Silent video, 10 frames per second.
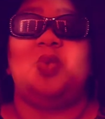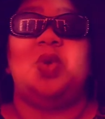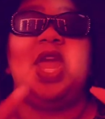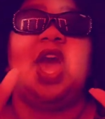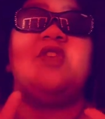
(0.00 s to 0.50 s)

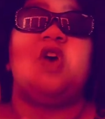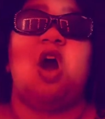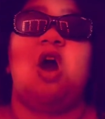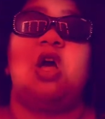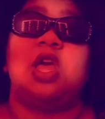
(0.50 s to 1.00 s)
We have
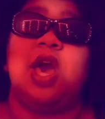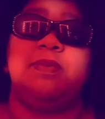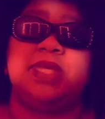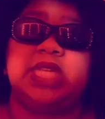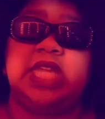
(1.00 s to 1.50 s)
all
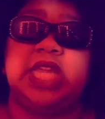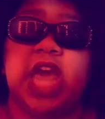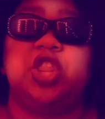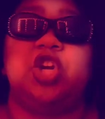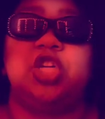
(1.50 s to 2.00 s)
come
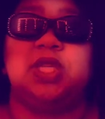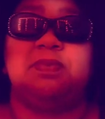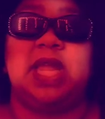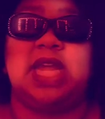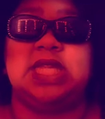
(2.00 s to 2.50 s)
together to
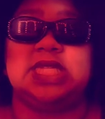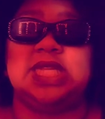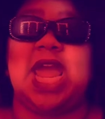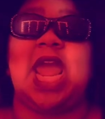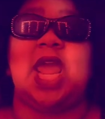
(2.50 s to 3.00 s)
play this
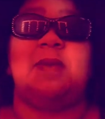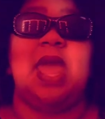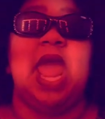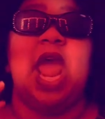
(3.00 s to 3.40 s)
game